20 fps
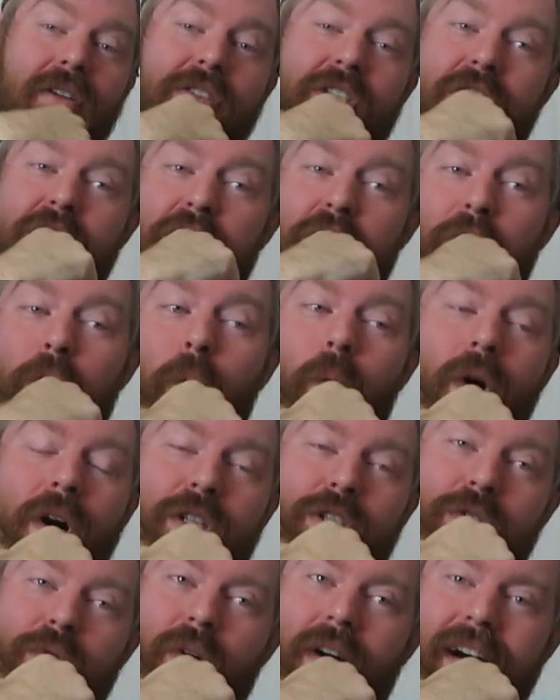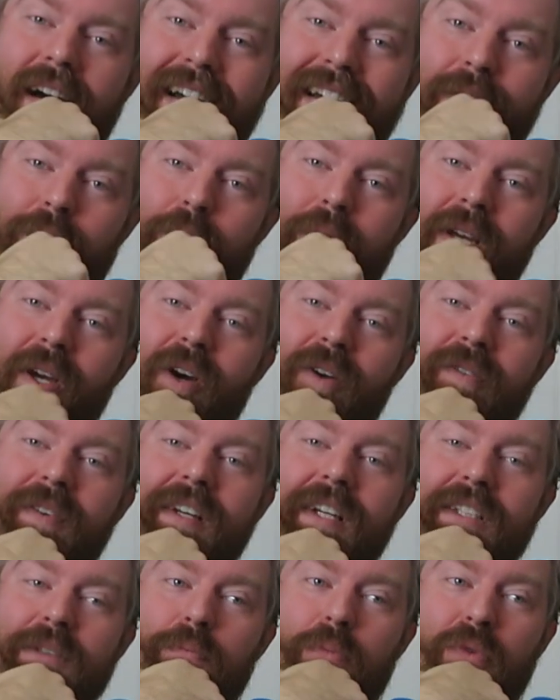Do you watch ride
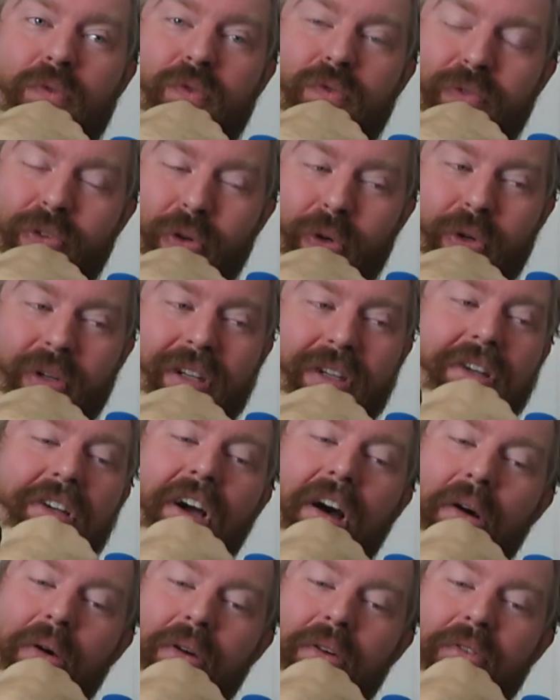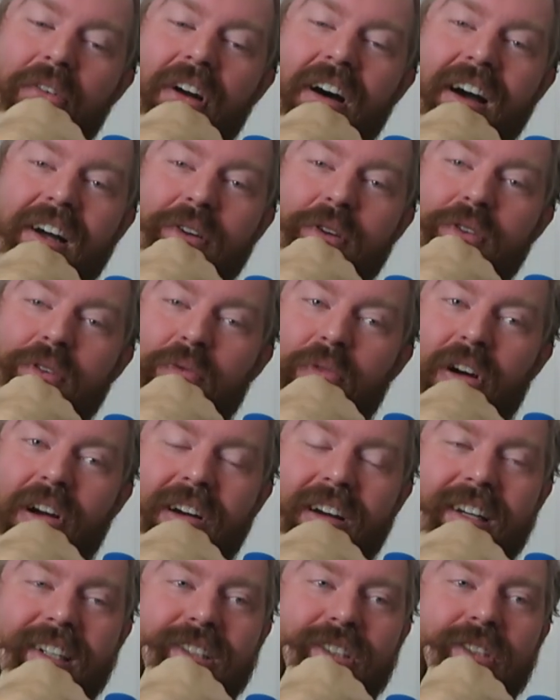POVs before you go and ride on the
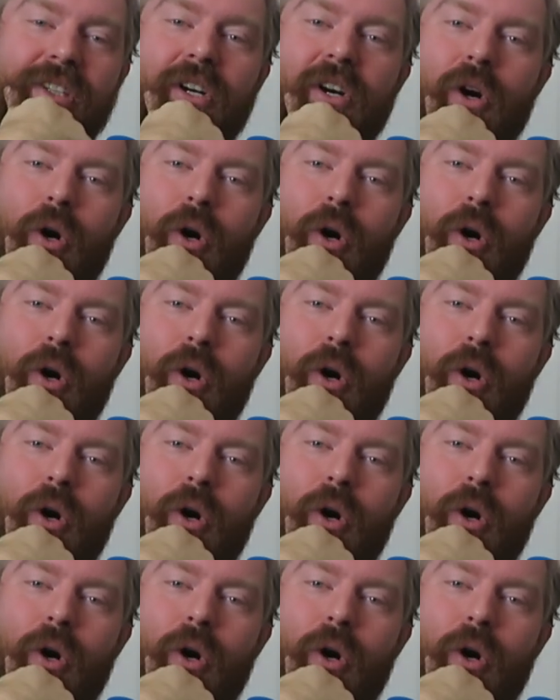rides?